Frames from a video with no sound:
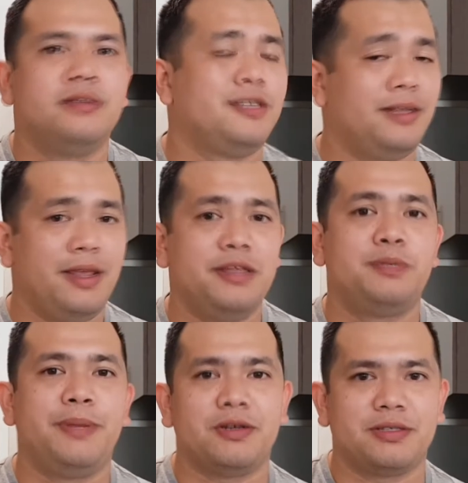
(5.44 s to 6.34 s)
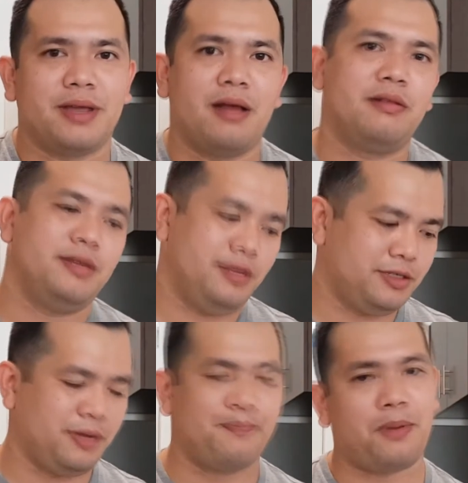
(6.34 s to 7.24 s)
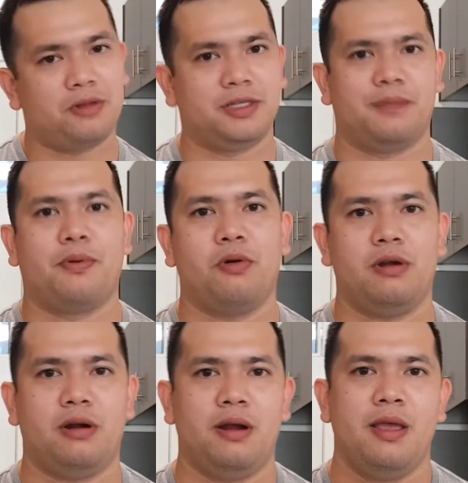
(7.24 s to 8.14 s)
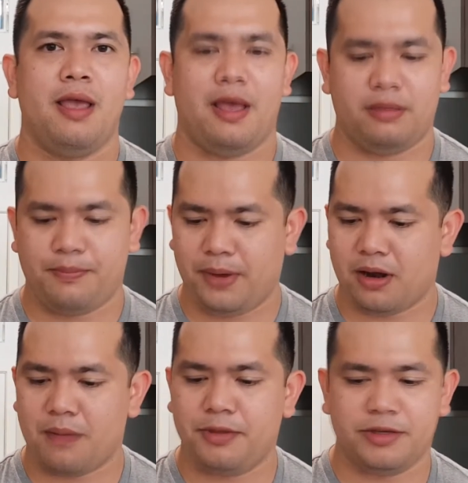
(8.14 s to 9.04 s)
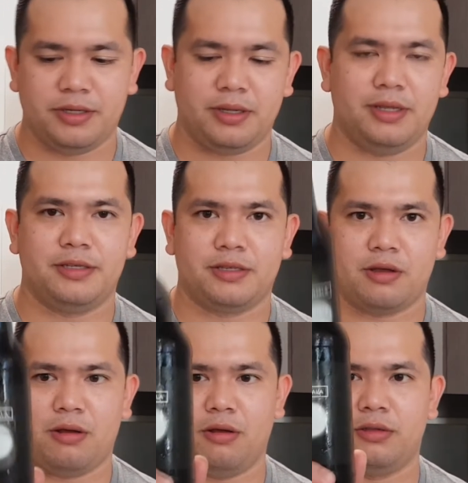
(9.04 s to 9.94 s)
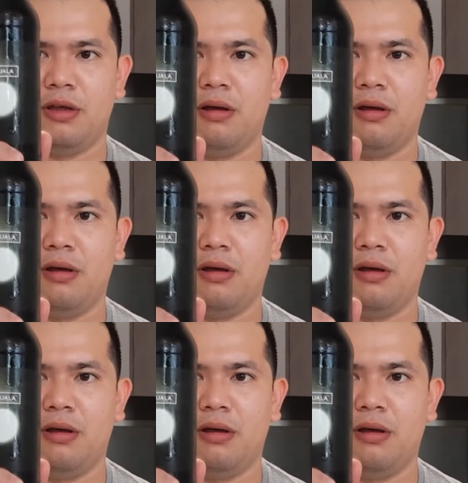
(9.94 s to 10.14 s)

Today's beer style is the Baltic Porter, and the beer I'm using is called